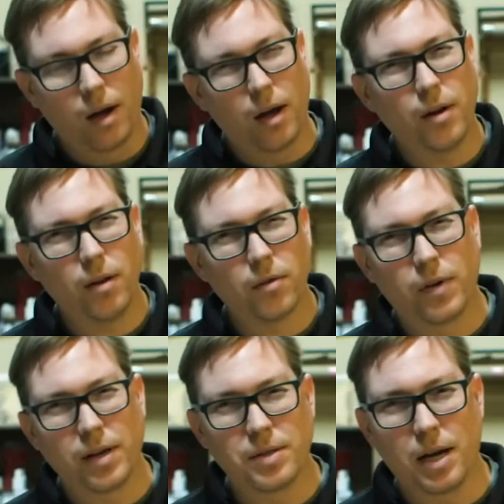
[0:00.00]
Another
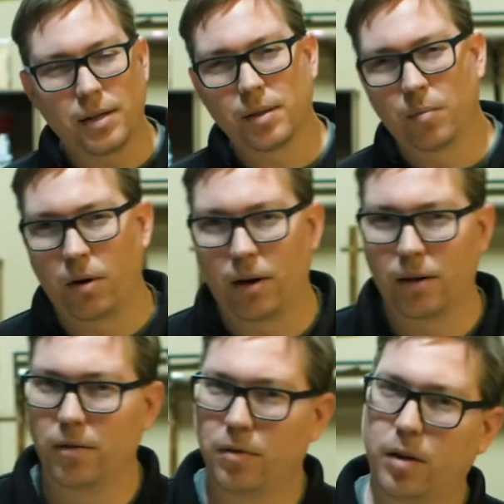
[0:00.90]
fantastic
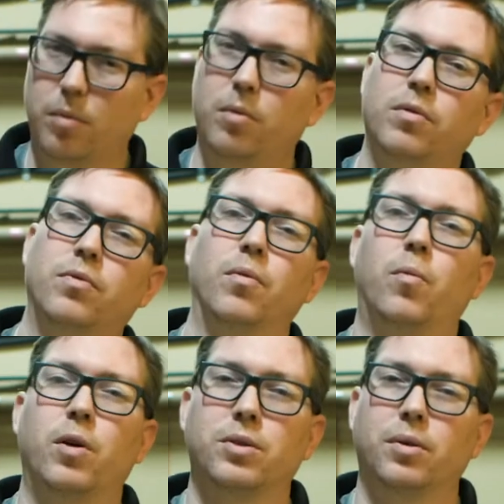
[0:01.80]
product available
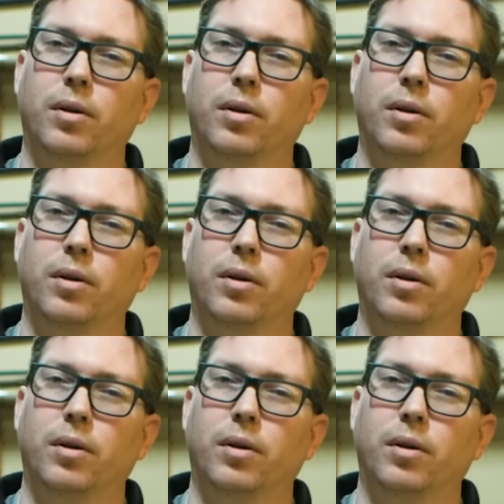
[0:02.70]
from Wessel,